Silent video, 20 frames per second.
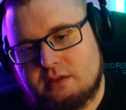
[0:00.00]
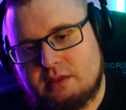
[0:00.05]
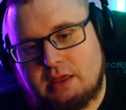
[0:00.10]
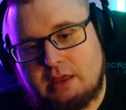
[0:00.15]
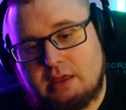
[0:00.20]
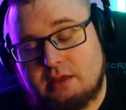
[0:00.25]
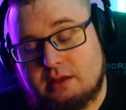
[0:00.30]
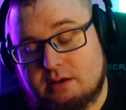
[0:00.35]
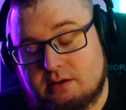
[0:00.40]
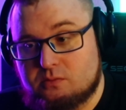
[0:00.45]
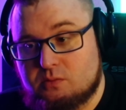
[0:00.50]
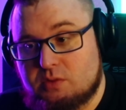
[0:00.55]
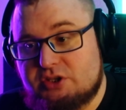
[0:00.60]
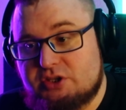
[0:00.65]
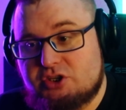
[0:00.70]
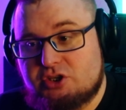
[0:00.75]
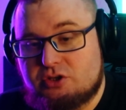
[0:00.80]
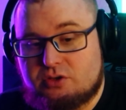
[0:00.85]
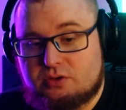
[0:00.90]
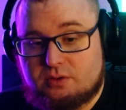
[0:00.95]
Then
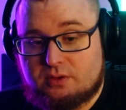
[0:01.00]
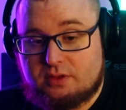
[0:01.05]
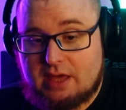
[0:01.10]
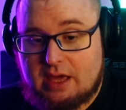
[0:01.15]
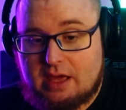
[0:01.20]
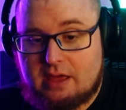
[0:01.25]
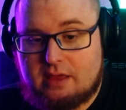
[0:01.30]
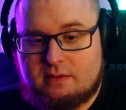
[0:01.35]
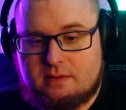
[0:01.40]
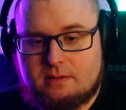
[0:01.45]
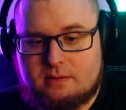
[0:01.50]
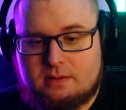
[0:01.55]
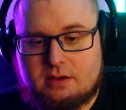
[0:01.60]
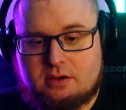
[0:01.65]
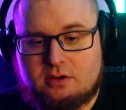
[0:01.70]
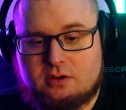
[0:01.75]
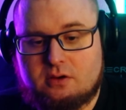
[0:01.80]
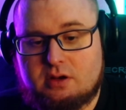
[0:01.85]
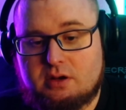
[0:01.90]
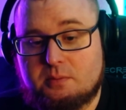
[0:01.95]
once you do that,
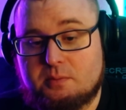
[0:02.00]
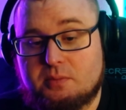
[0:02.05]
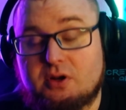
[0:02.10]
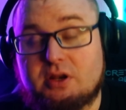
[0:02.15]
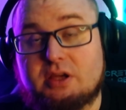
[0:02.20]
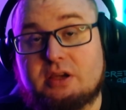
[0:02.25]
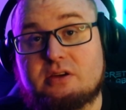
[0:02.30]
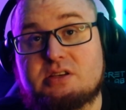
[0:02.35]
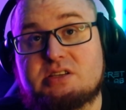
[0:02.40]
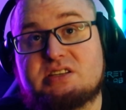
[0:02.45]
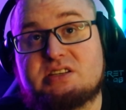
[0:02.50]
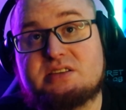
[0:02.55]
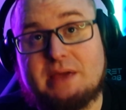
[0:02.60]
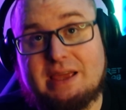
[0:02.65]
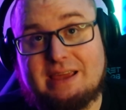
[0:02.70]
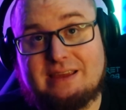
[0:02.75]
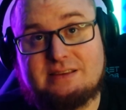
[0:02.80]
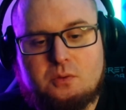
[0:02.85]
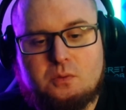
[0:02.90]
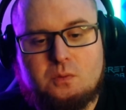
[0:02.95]
then you're in a pretty good
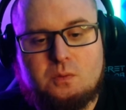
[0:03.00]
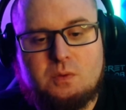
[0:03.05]
space.